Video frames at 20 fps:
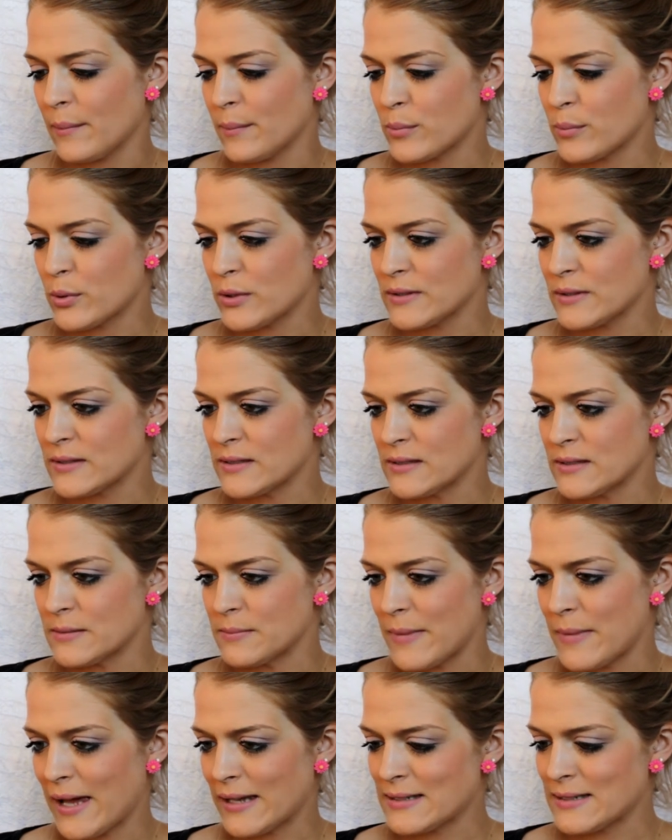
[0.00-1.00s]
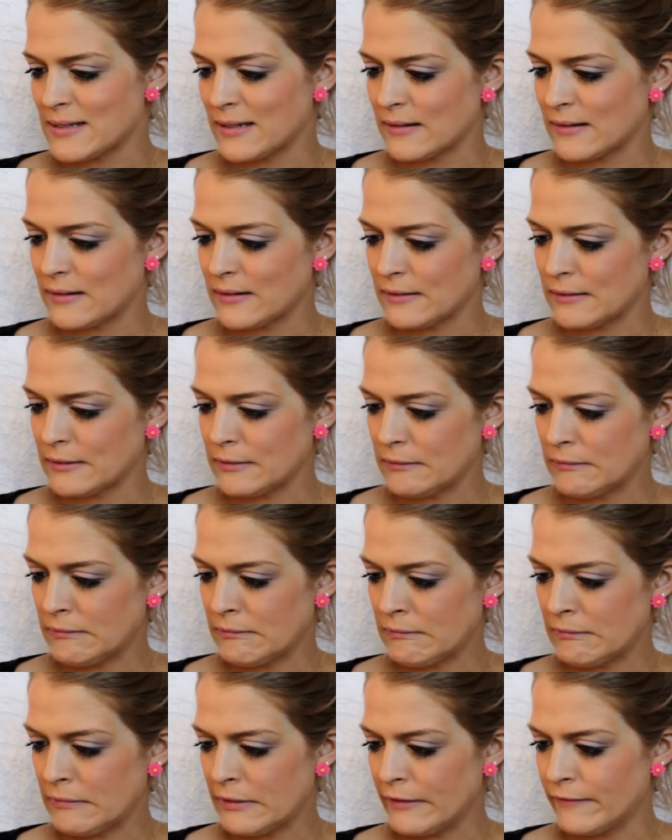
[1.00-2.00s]
prismatic,
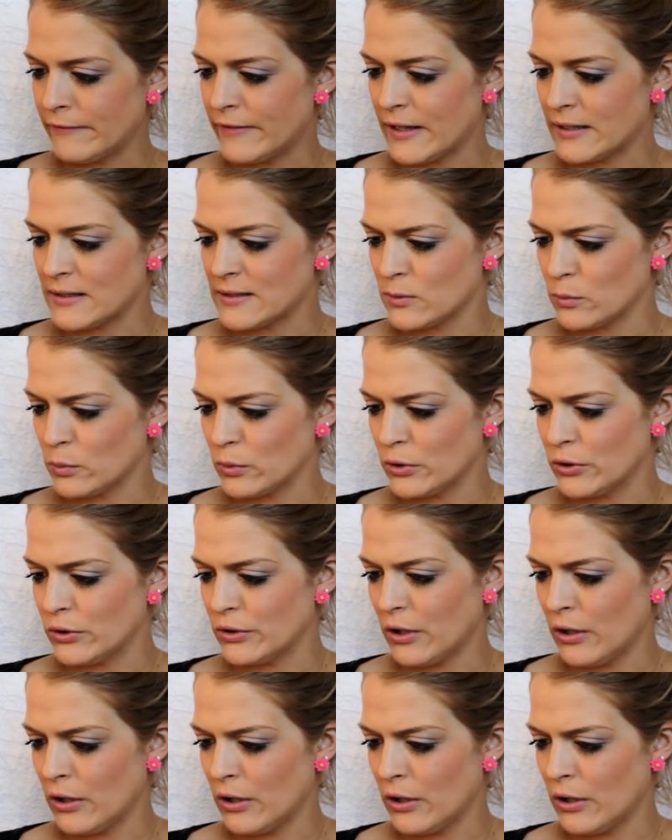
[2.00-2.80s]
if that's a word,